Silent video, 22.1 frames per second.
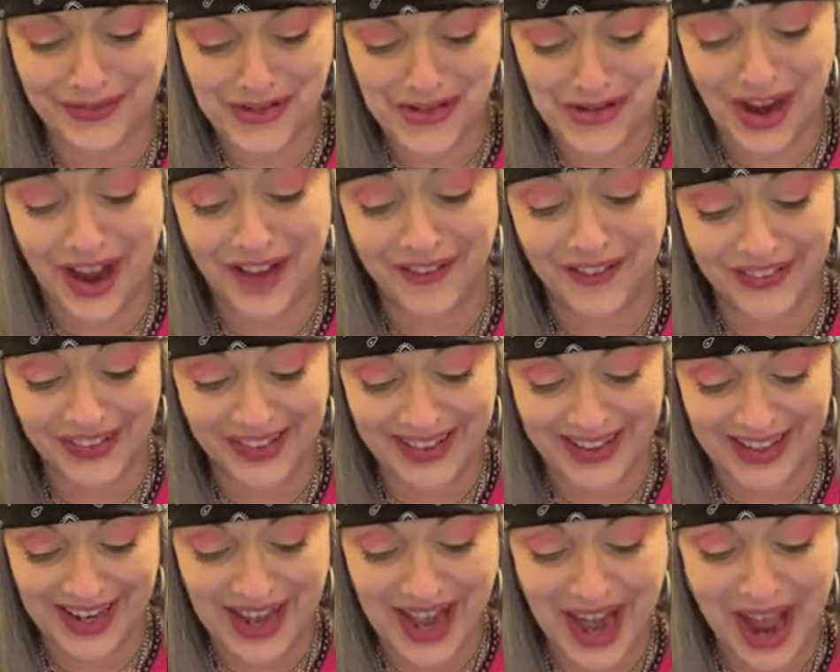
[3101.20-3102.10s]

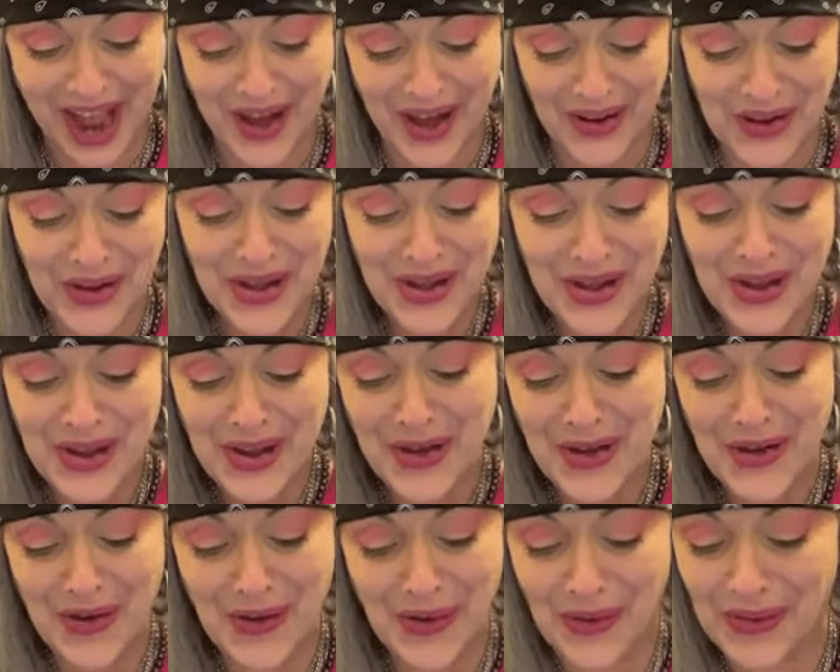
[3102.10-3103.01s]
shoveling it out,
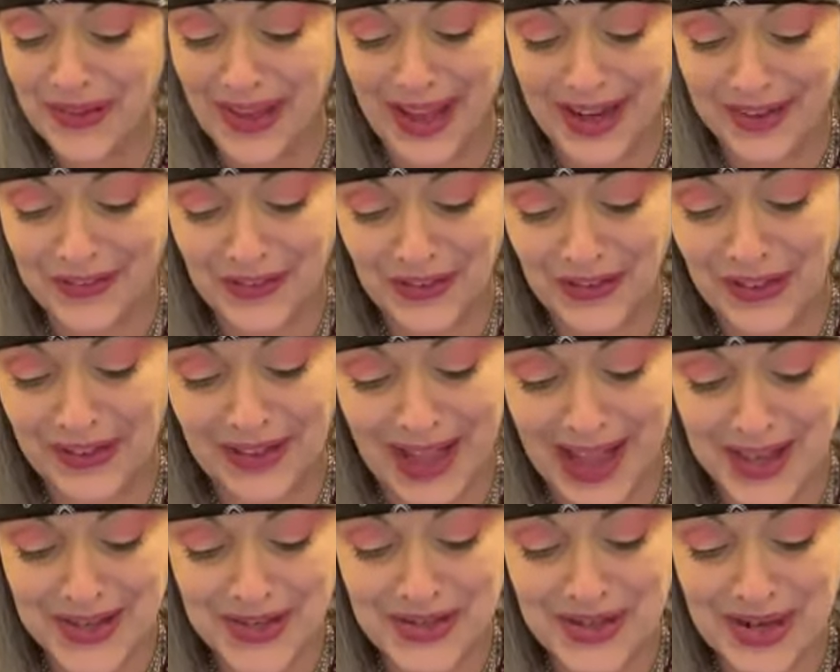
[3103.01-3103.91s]
like for the
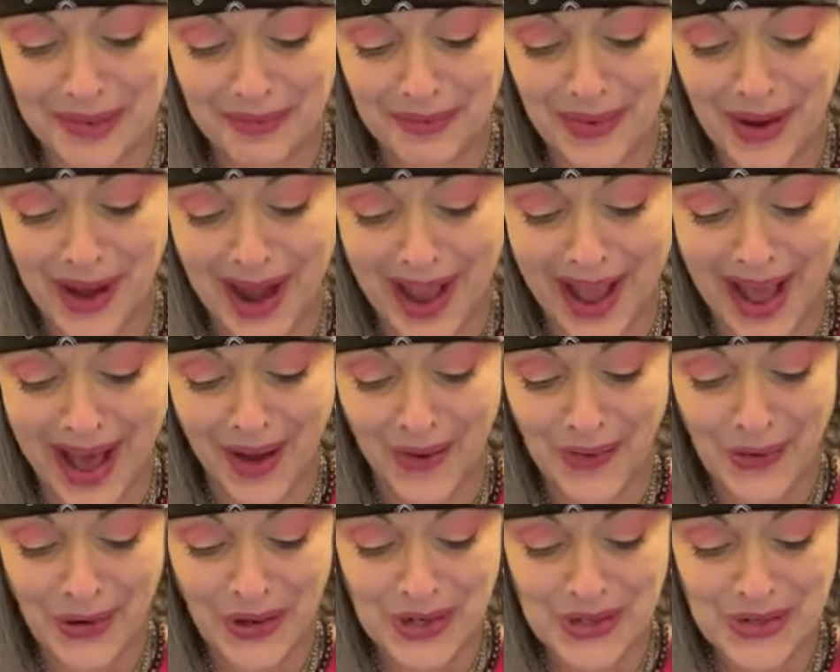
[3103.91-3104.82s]
last number of
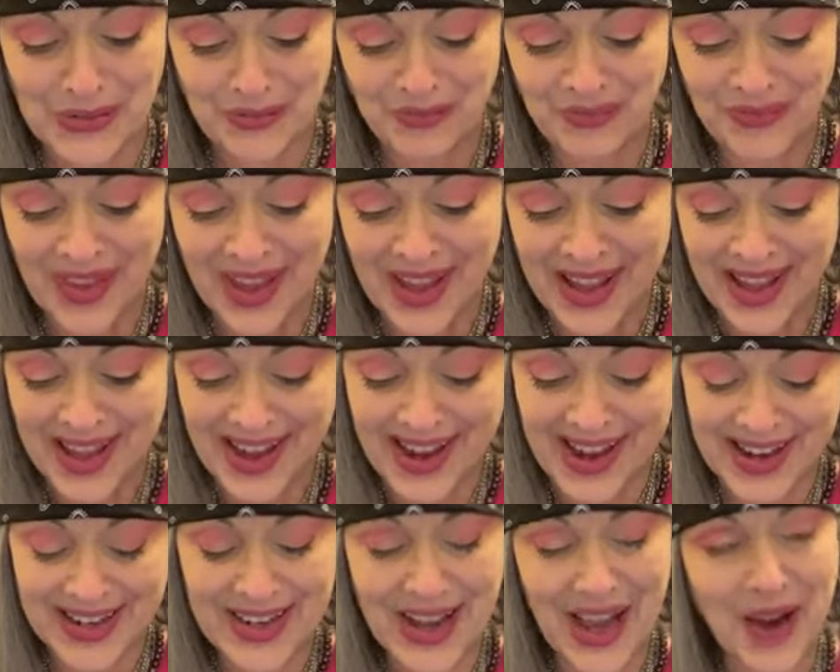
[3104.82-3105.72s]
hours.
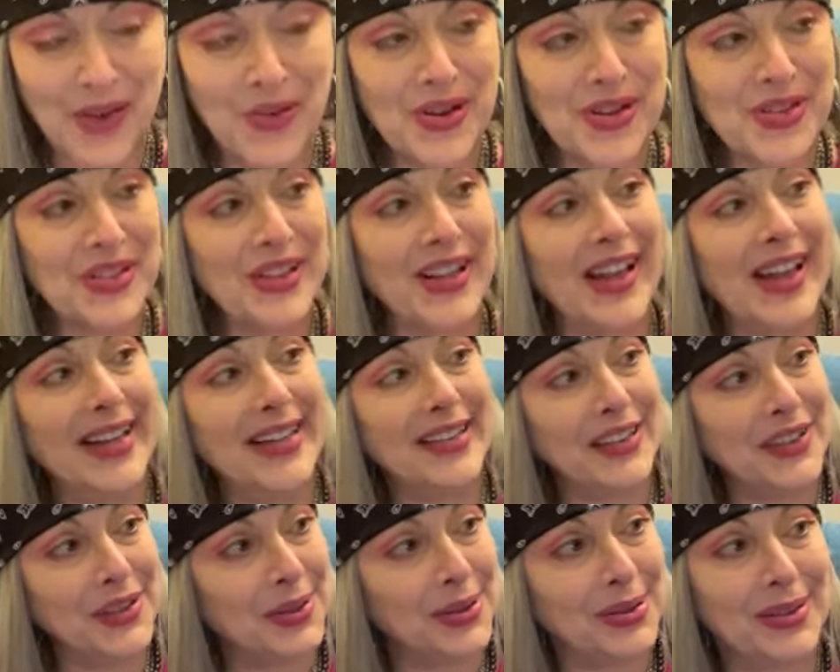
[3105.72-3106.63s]
And I was like,
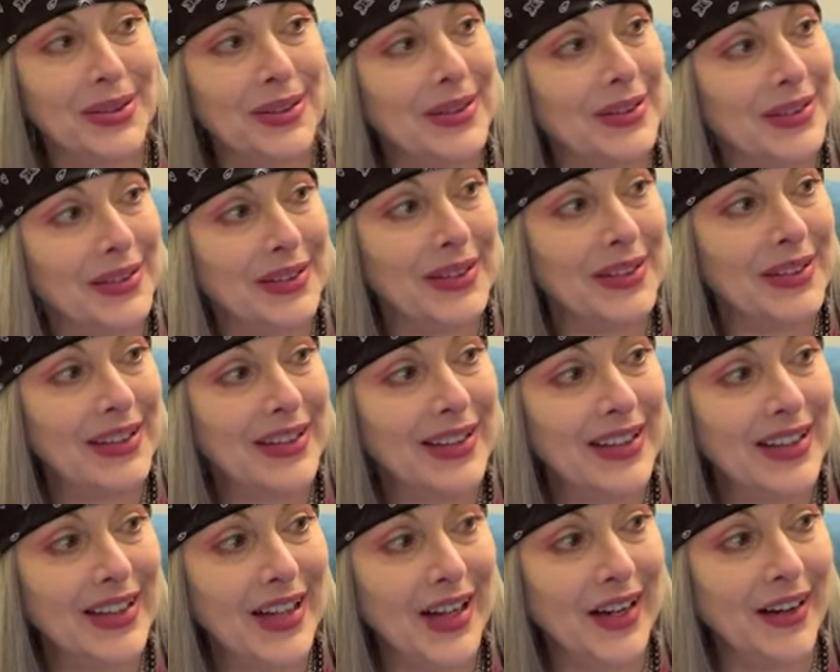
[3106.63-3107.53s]

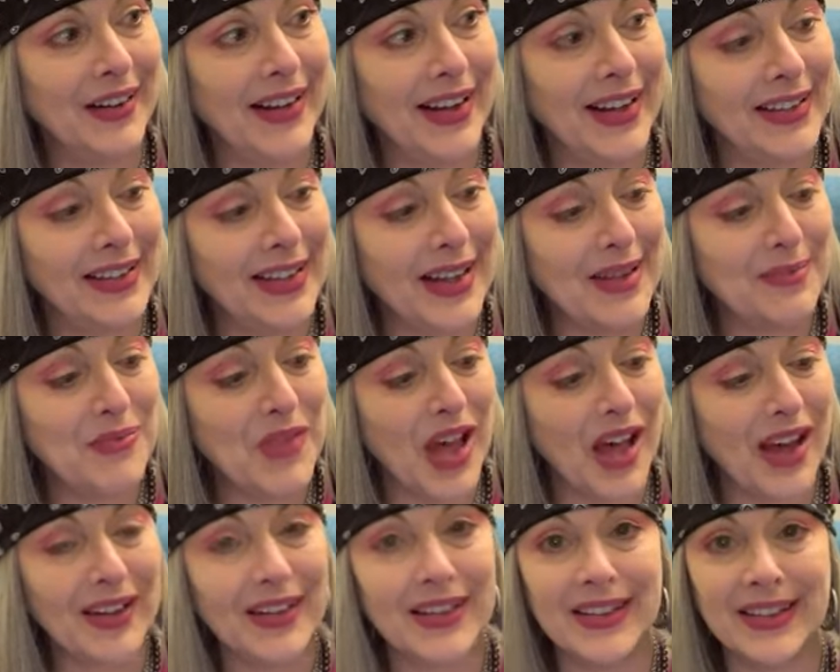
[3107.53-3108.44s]
all right, I'm
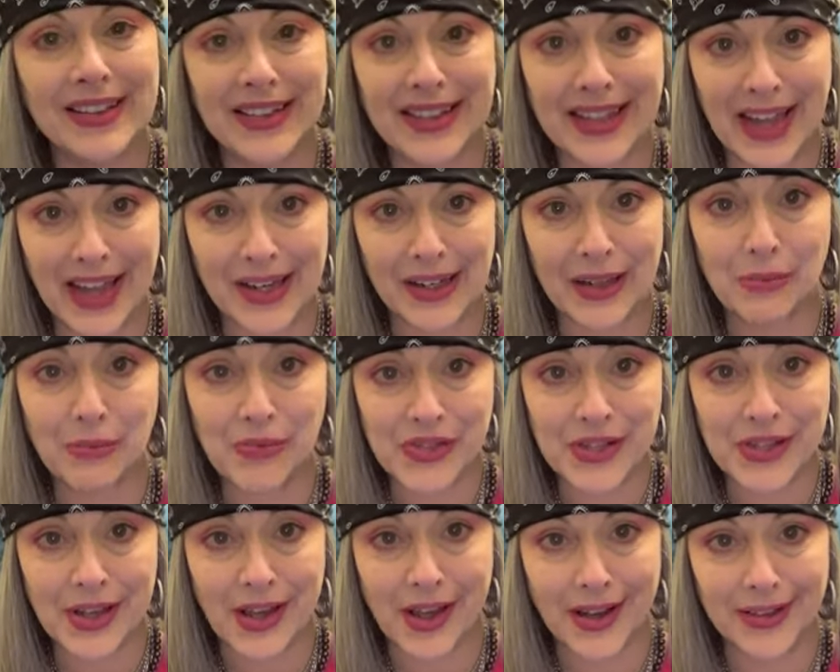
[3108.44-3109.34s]
not going to get
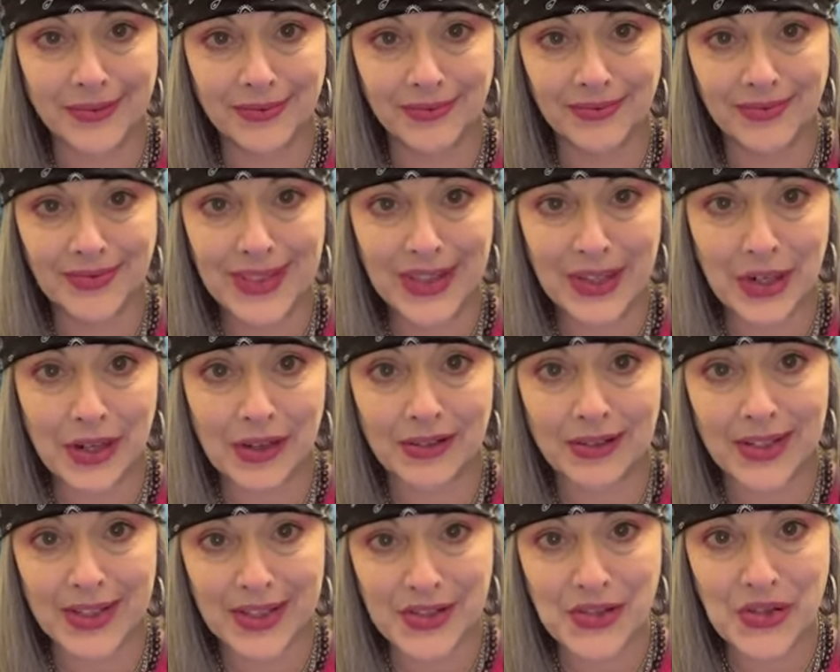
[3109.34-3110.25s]
upset. You know,
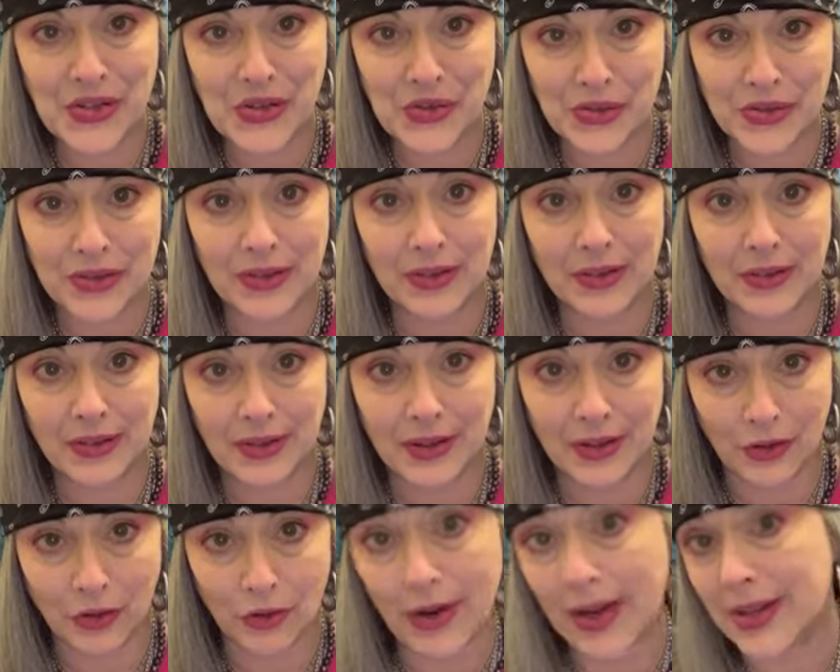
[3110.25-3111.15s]
this is
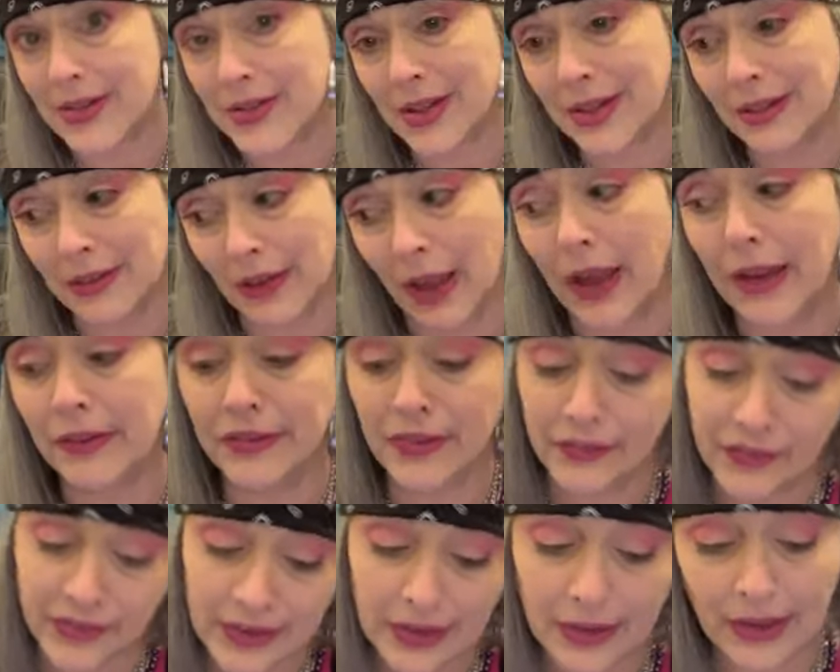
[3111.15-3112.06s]
the crazy life
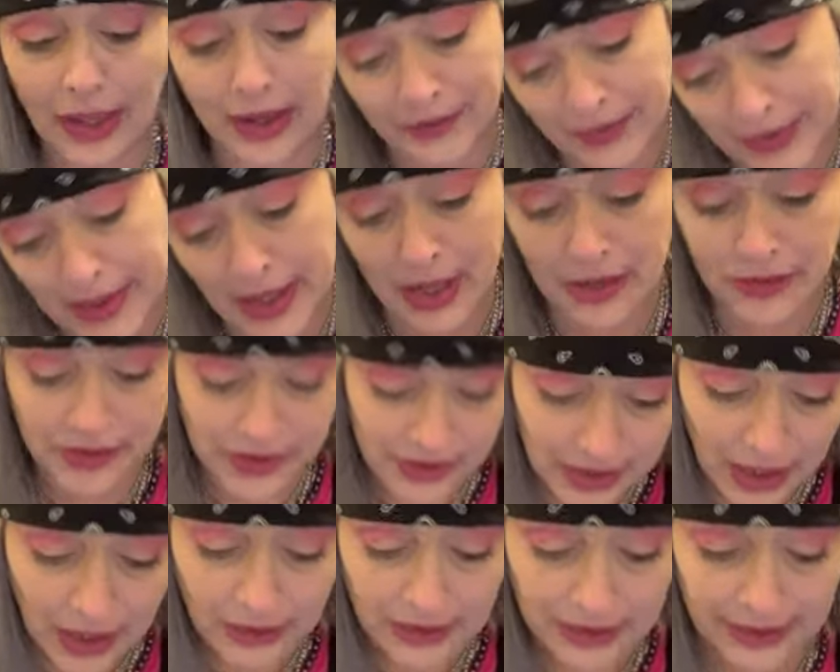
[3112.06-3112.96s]
of an 11th house
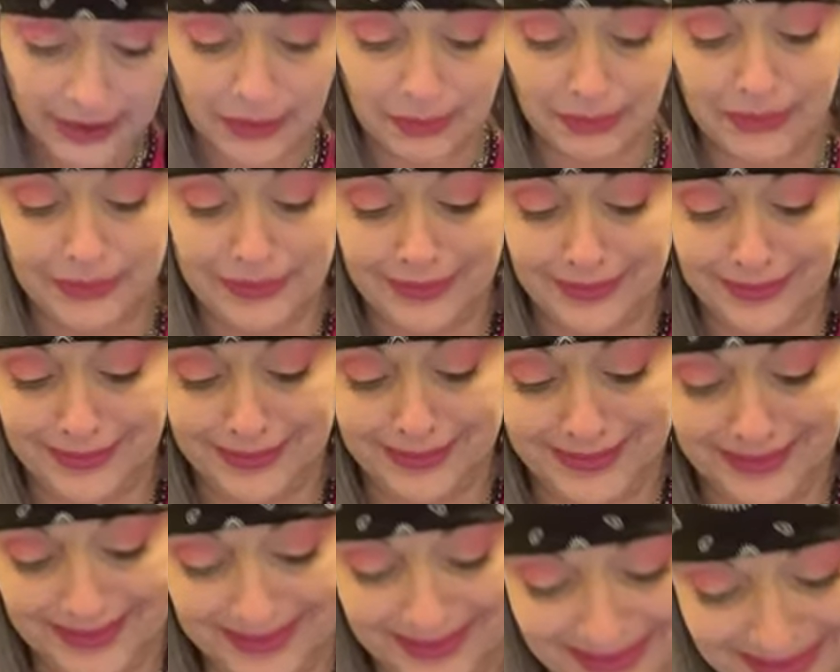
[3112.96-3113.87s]

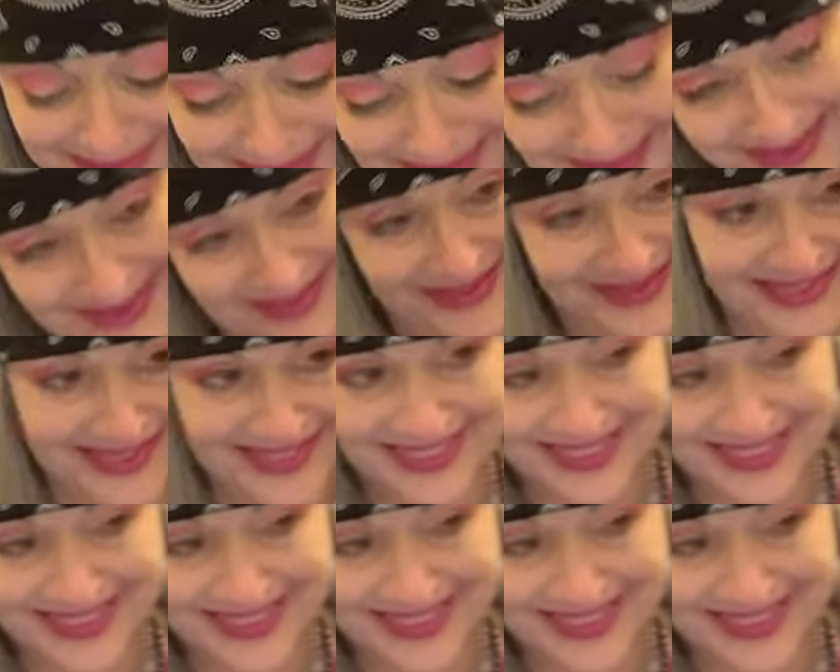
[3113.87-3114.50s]
stellium.